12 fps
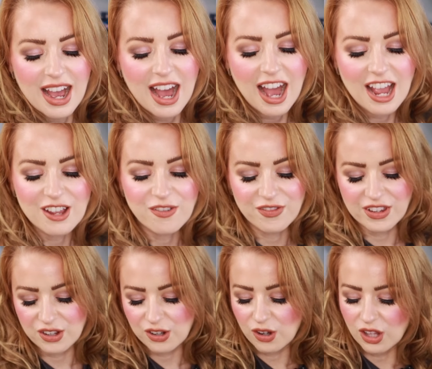I
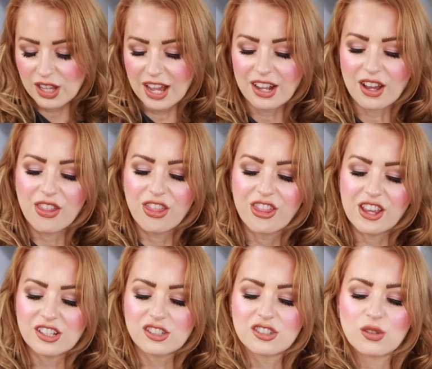feel like
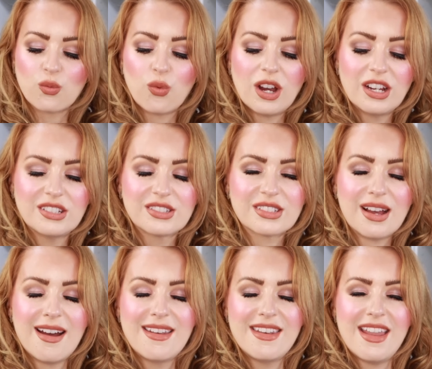this was
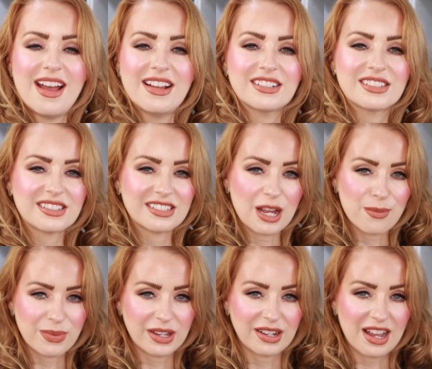Annette
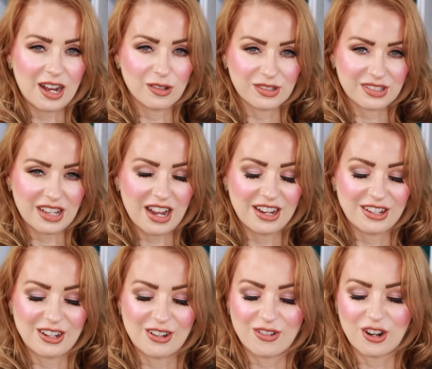stepping outside
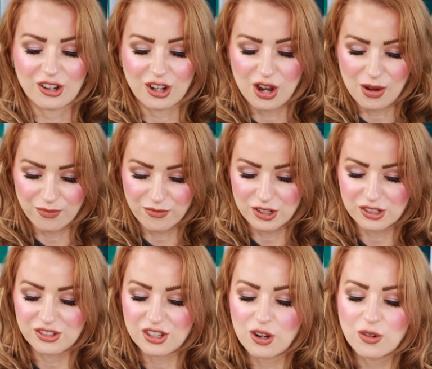of her
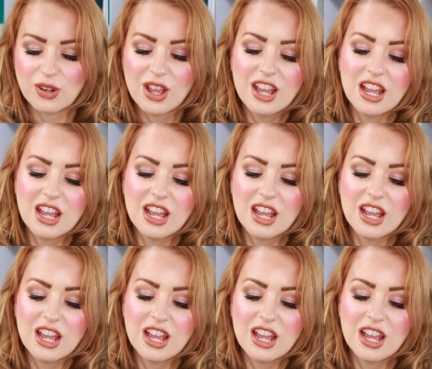comfort zone.